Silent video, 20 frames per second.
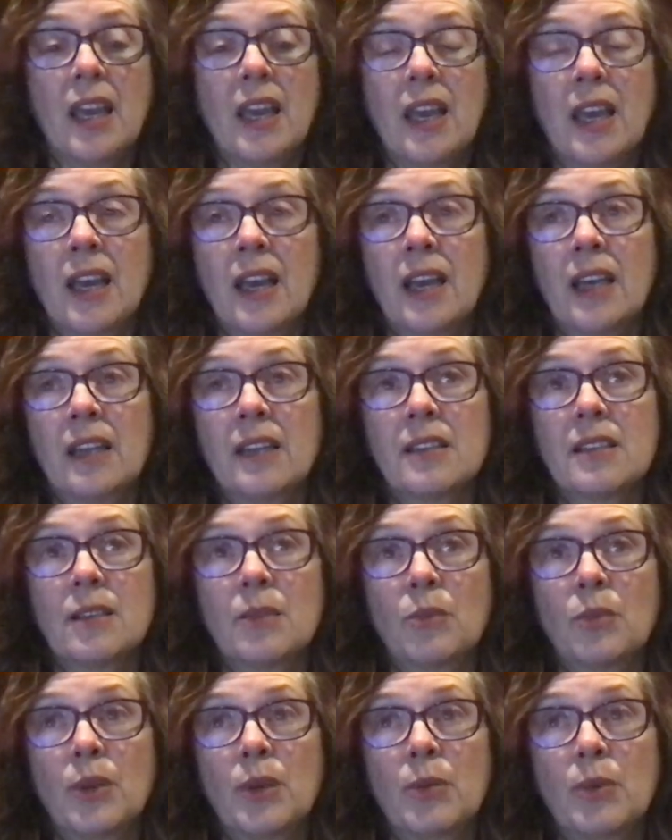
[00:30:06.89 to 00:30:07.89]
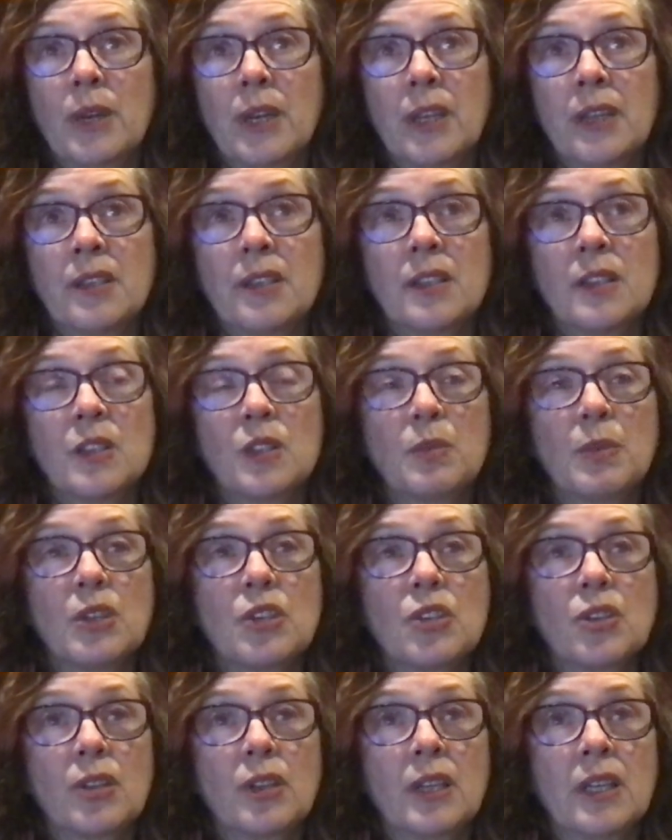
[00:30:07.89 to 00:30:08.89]
and we went into the
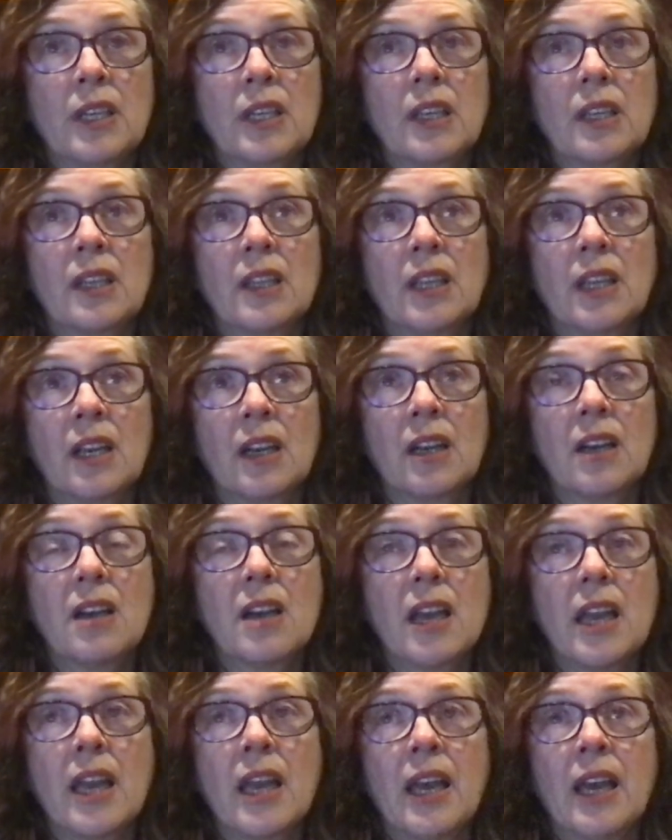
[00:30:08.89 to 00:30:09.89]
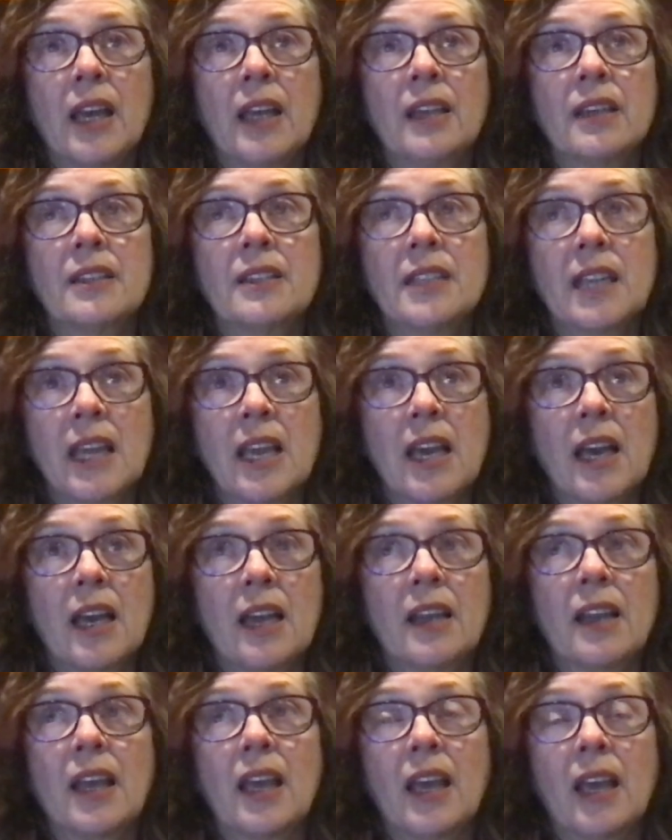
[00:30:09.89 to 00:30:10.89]
speech clinic there and
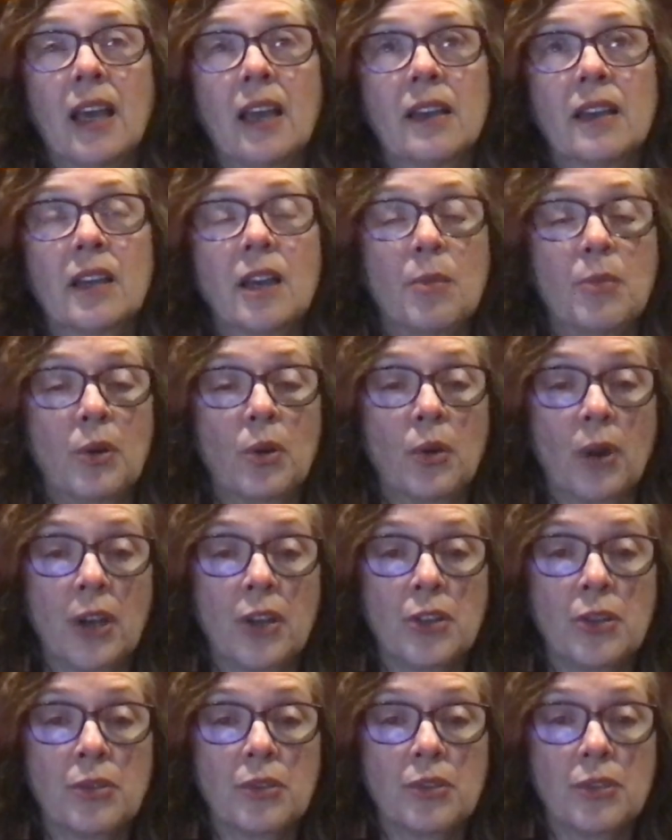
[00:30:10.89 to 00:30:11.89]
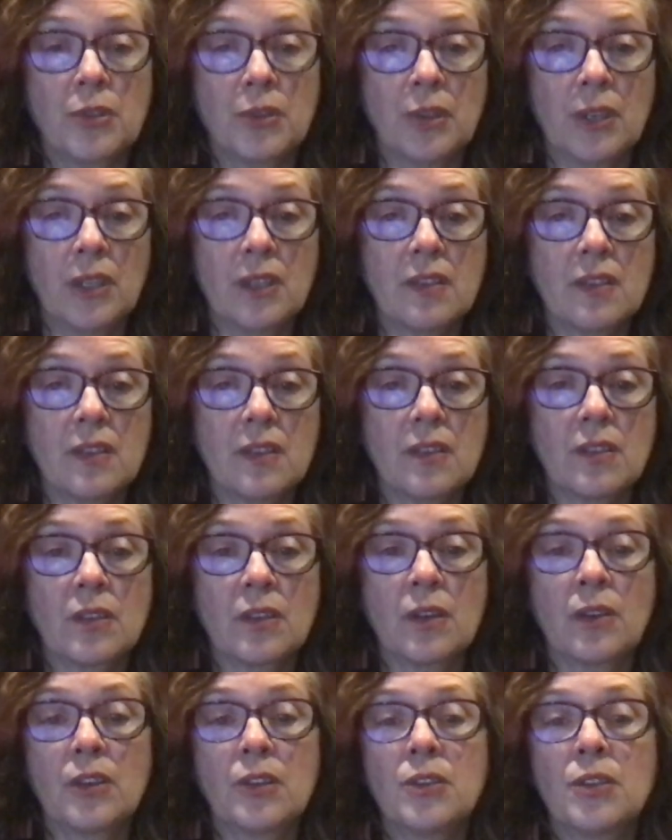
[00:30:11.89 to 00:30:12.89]
dan and a couple graduate students
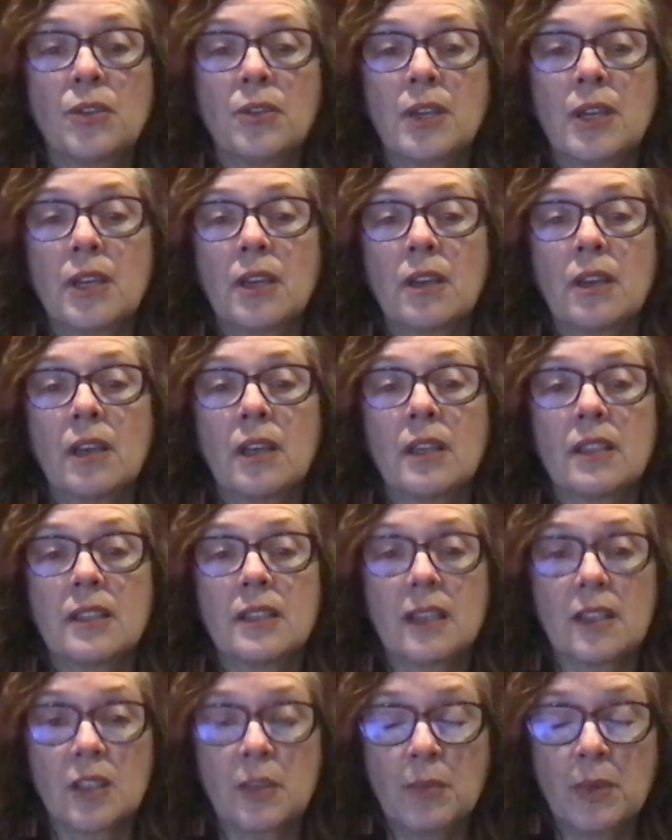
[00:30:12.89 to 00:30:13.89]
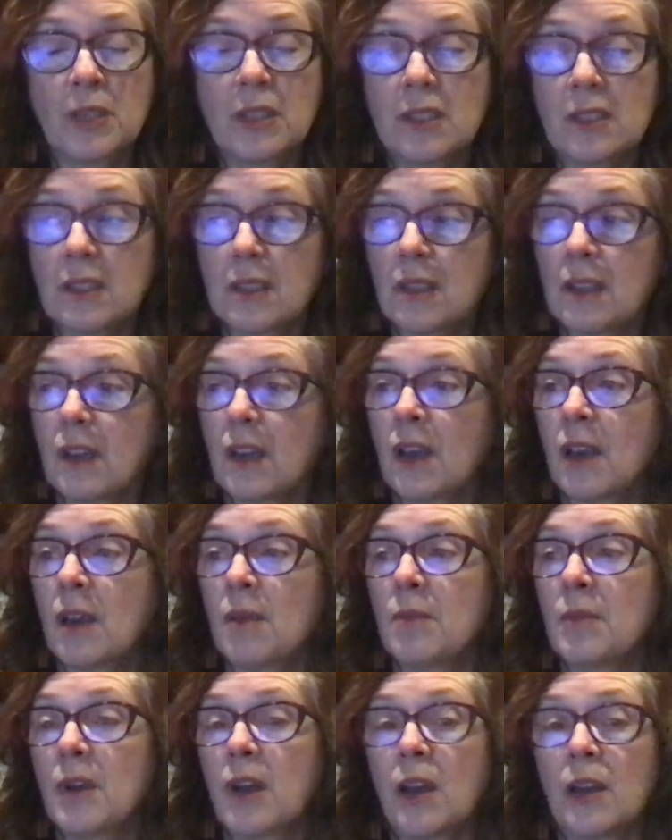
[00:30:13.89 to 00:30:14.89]
started doing an assessment
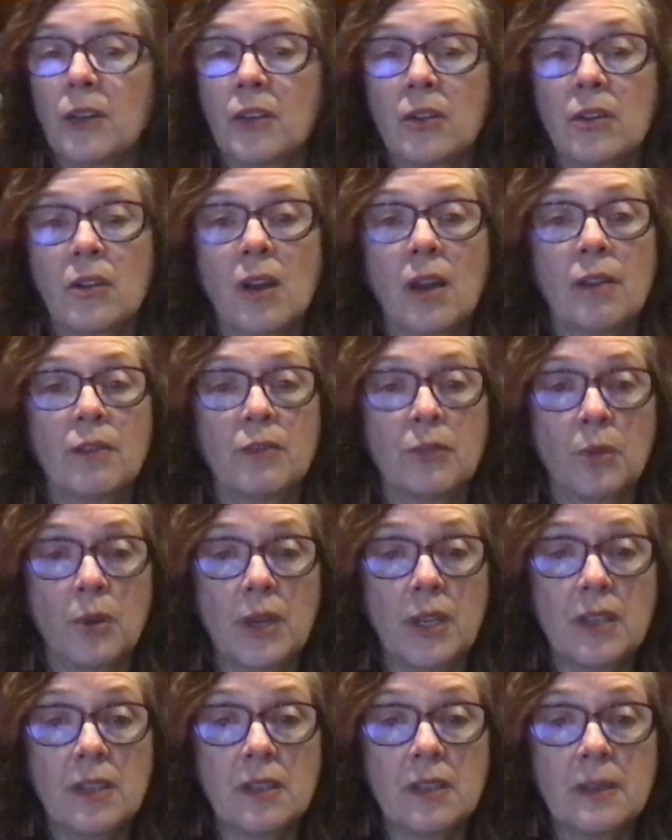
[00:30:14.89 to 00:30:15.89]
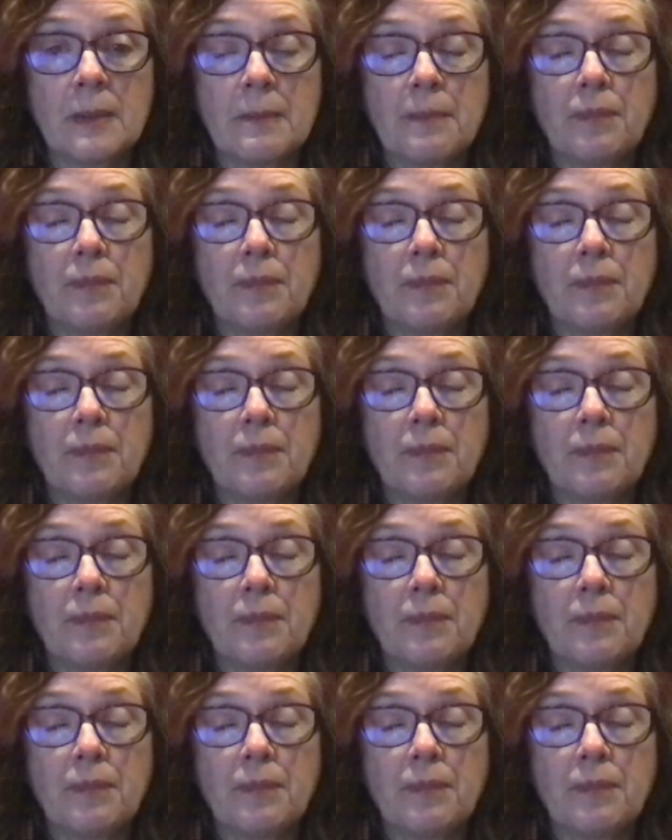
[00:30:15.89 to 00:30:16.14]
um, on her on voice